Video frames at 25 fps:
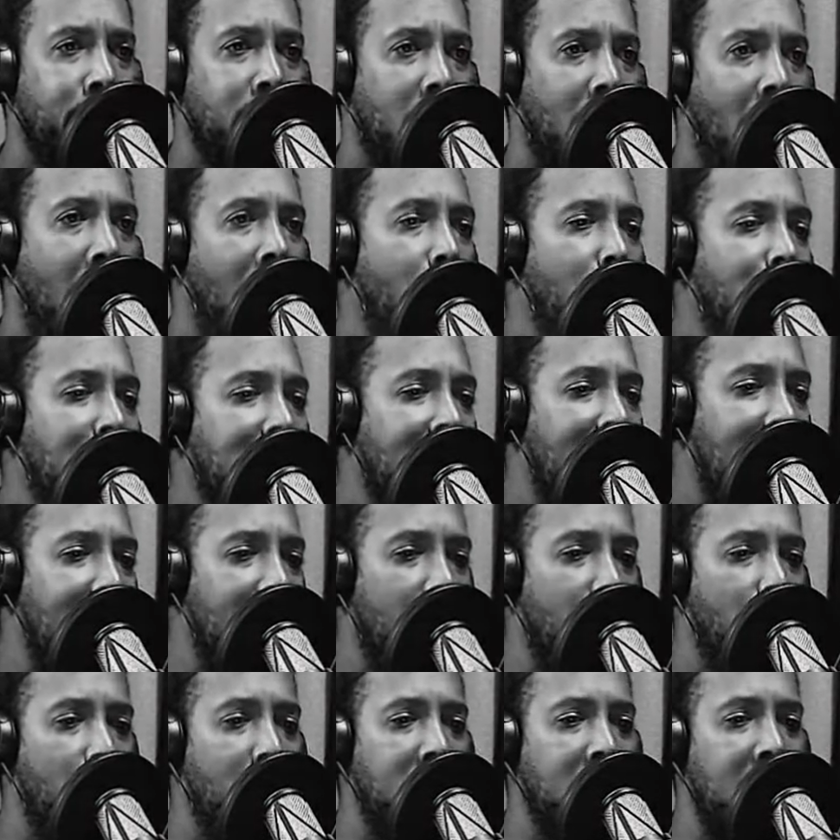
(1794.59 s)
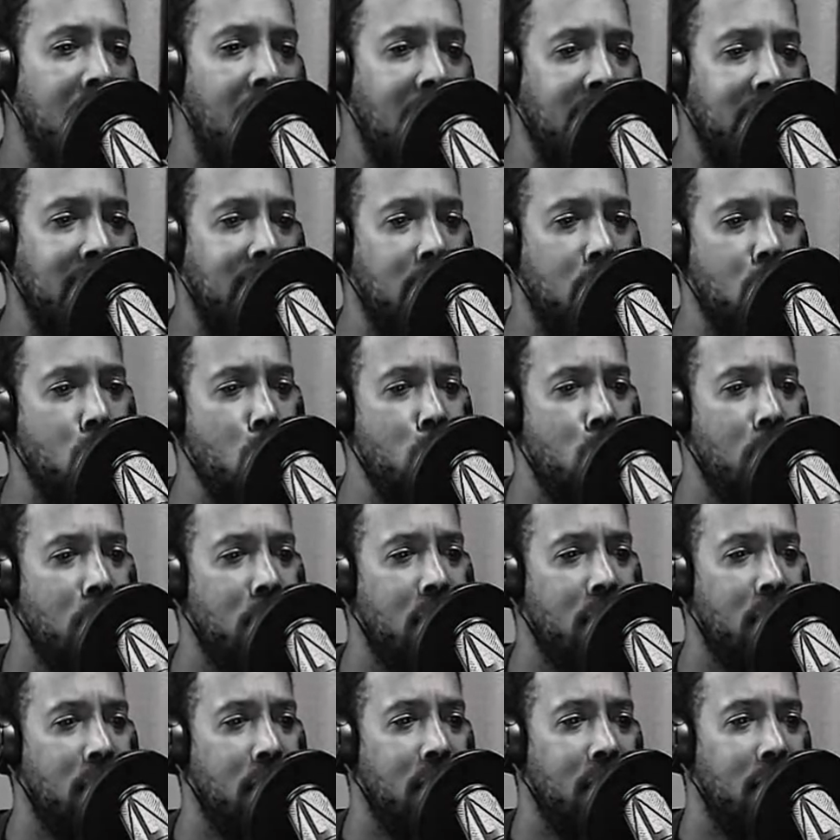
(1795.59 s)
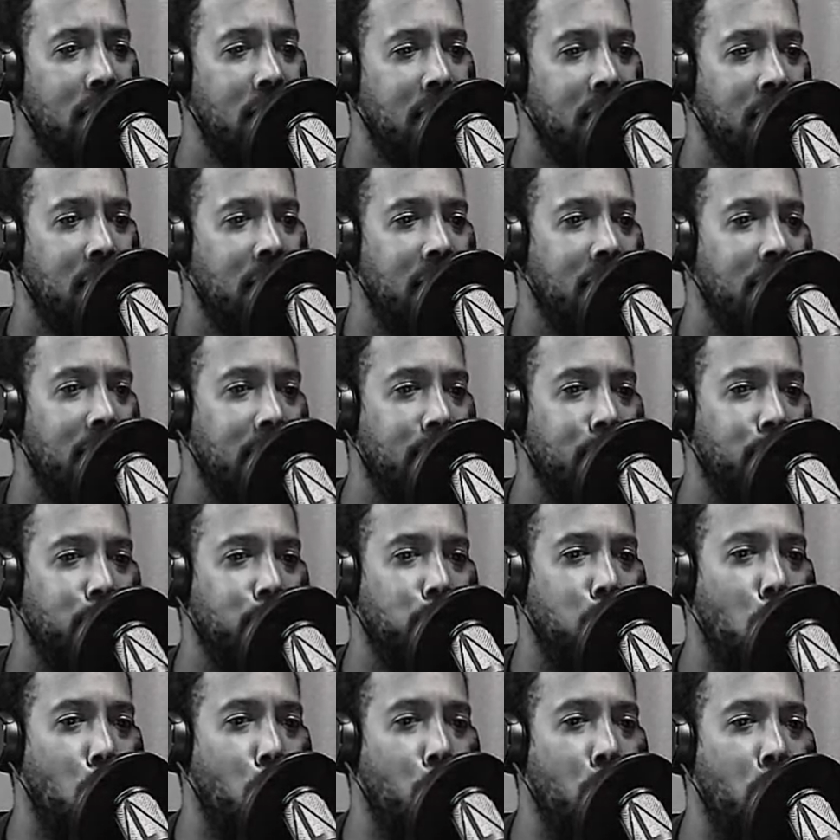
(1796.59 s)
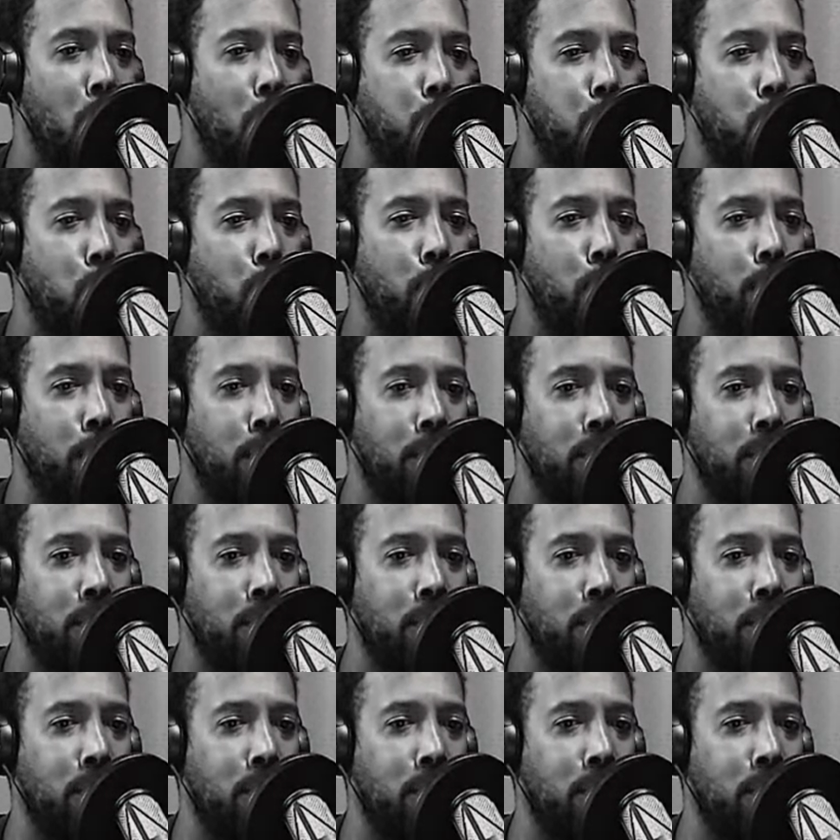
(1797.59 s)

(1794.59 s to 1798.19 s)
Hey, what's happening, Wendy? I see you. For real, for real.